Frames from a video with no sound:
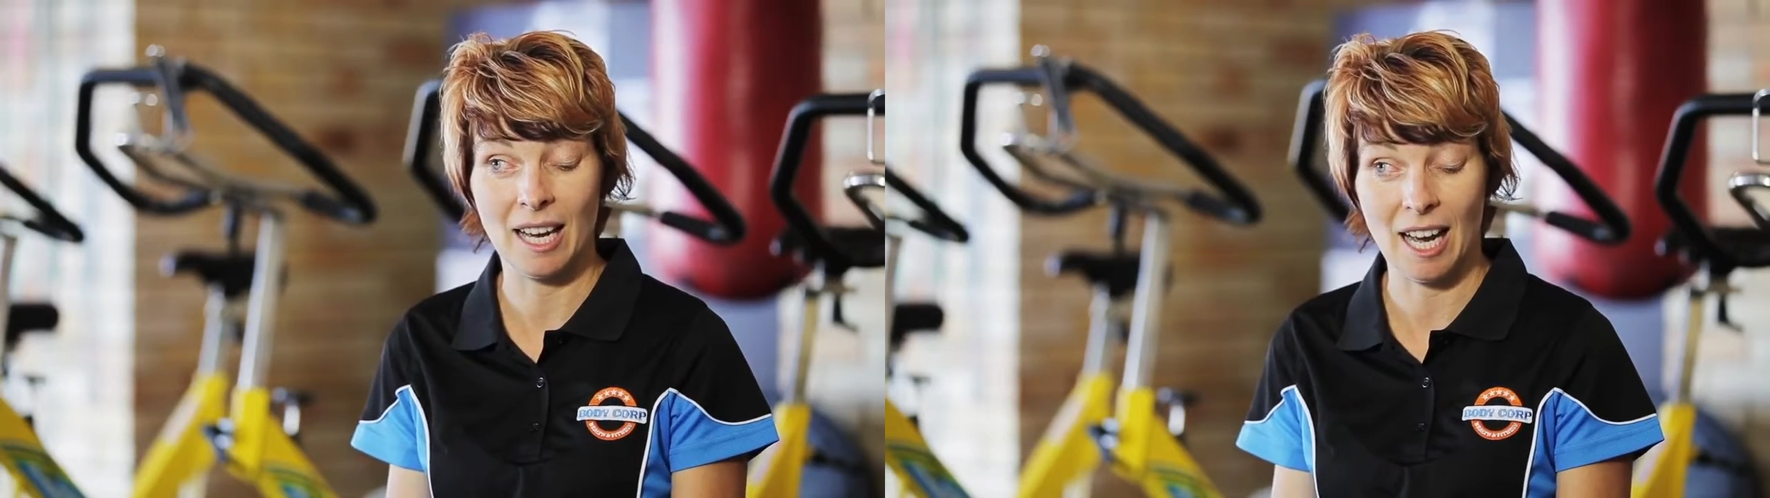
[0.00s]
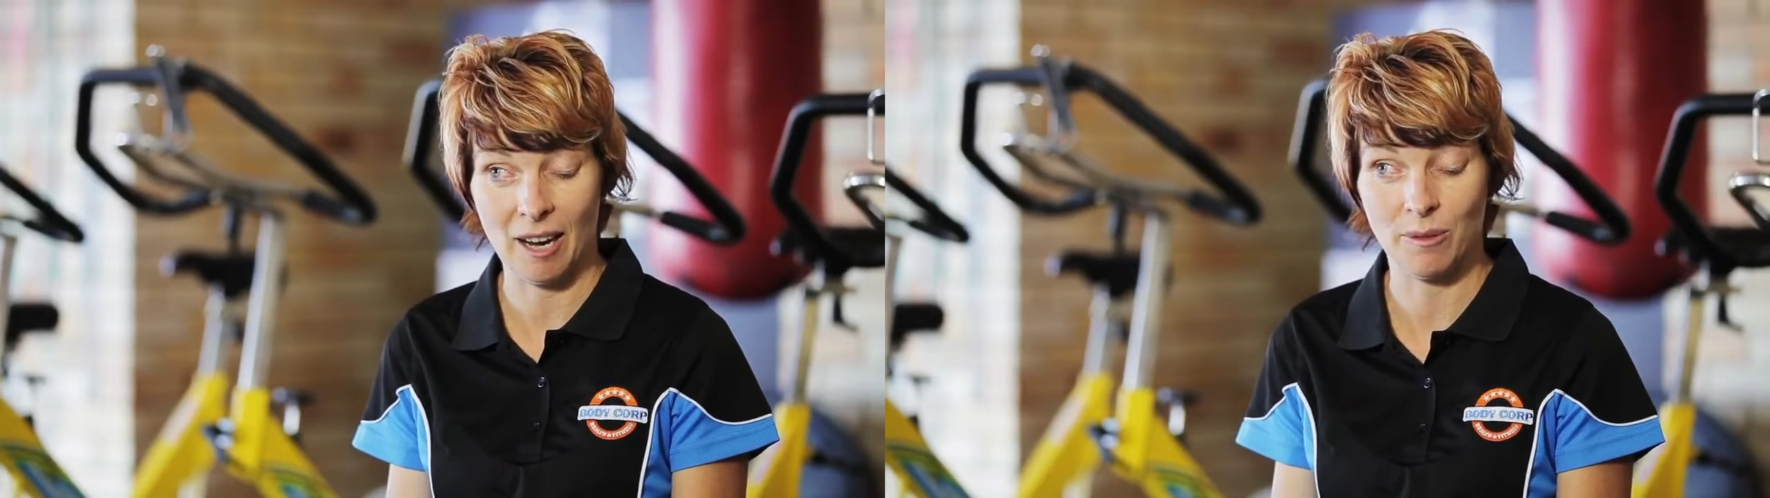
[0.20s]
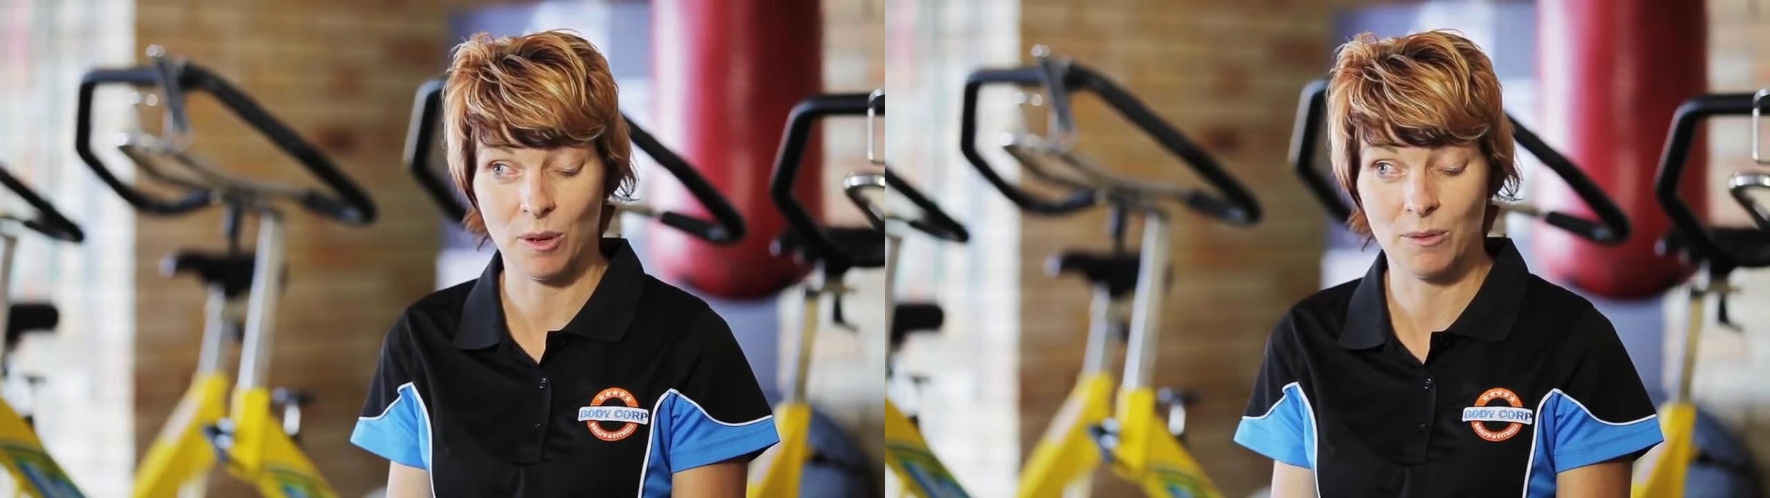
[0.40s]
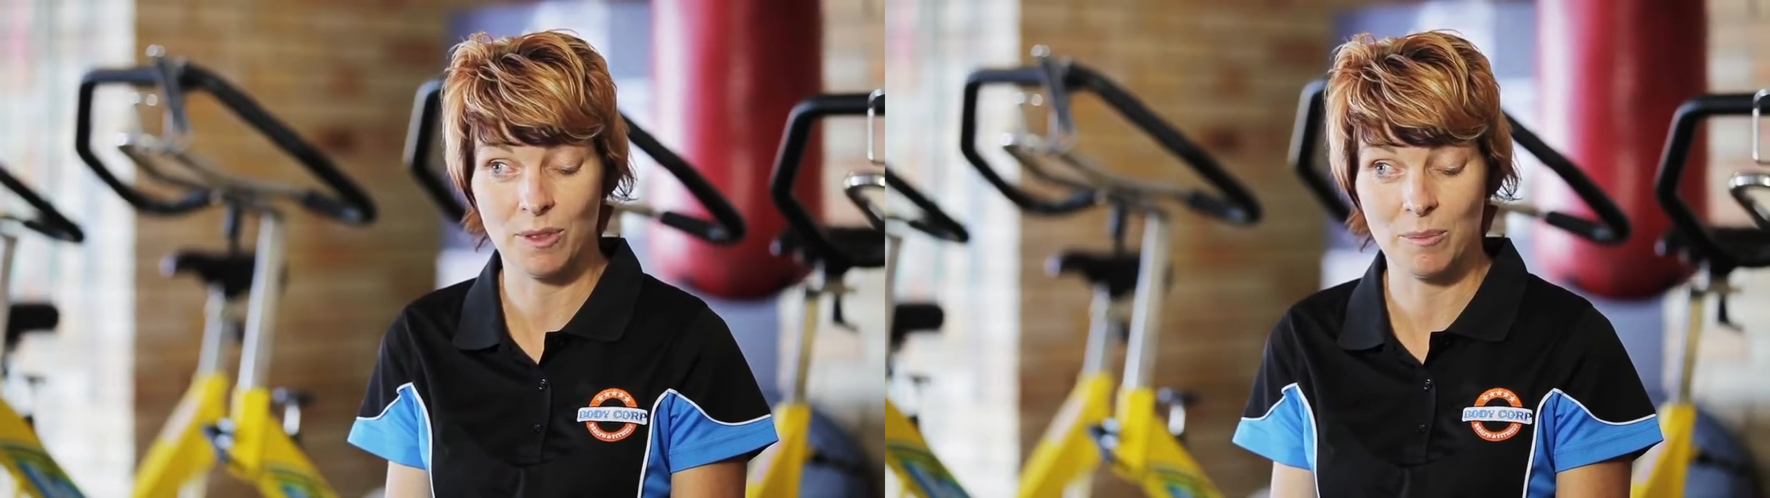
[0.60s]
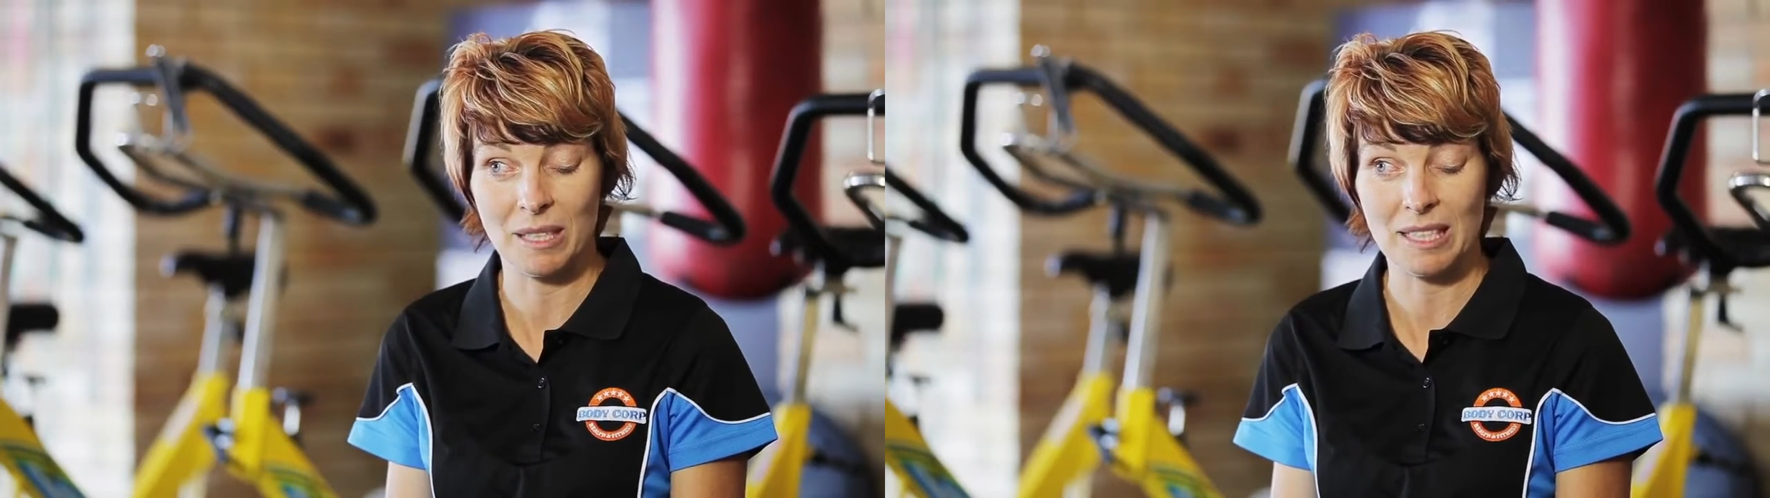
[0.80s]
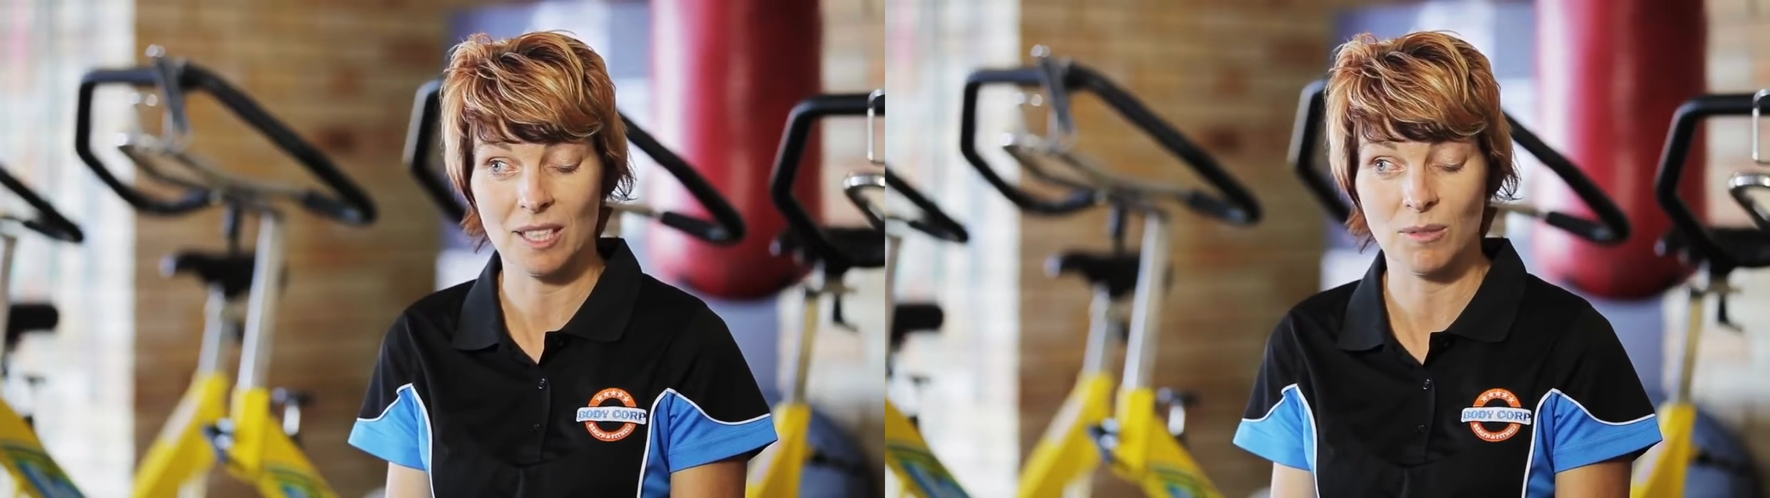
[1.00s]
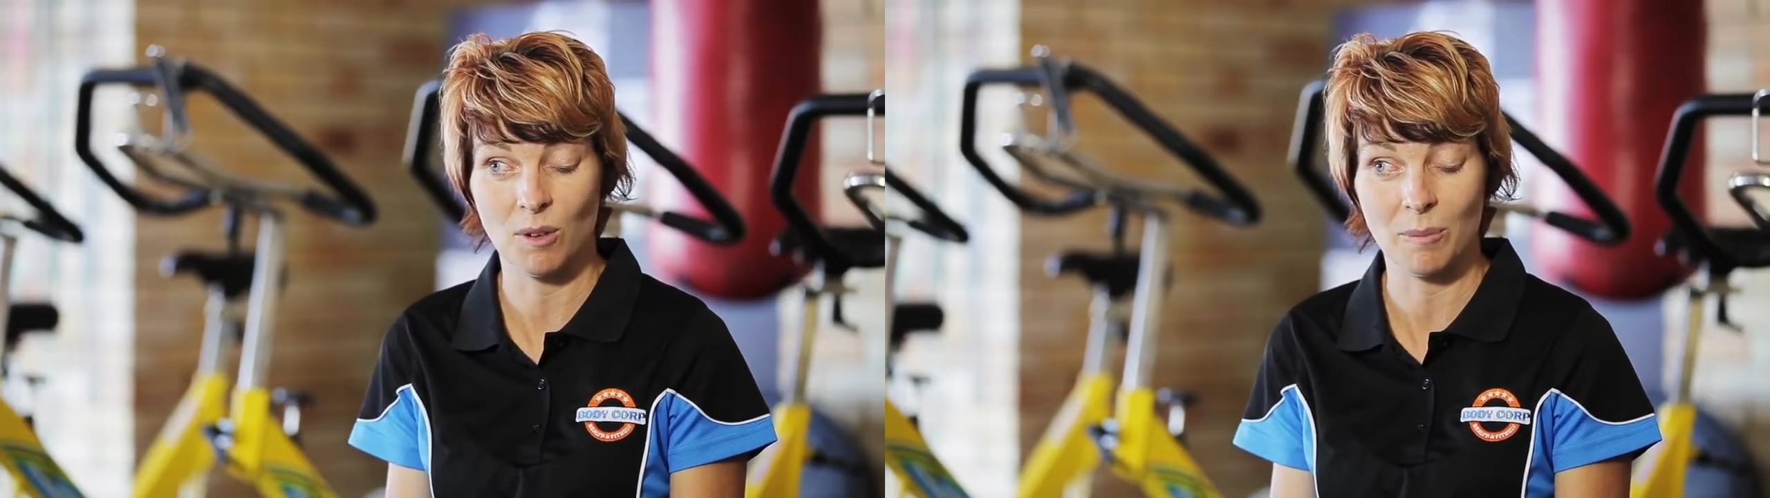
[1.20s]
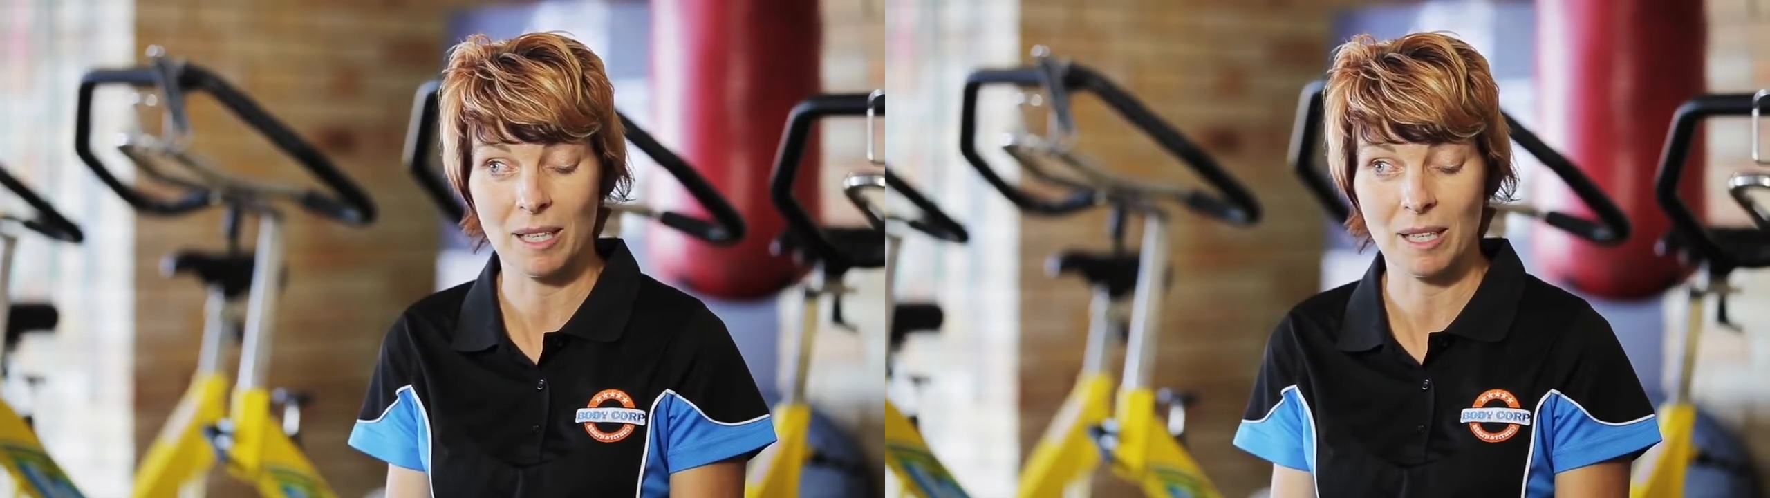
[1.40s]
half of the business from